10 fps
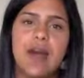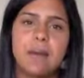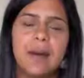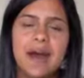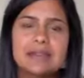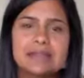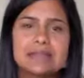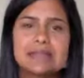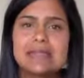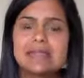
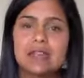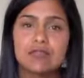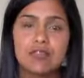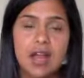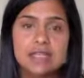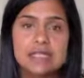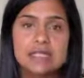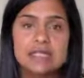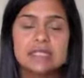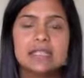pastas and
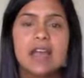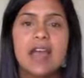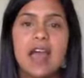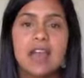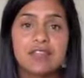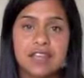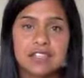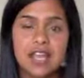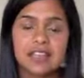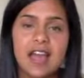rices and things
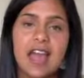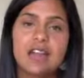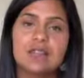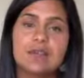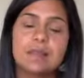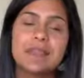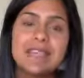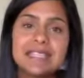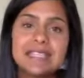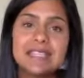like that and
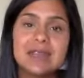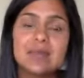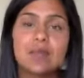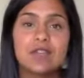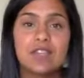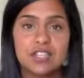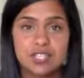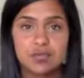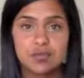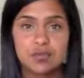replacing them with
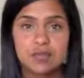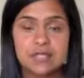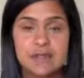vegetables.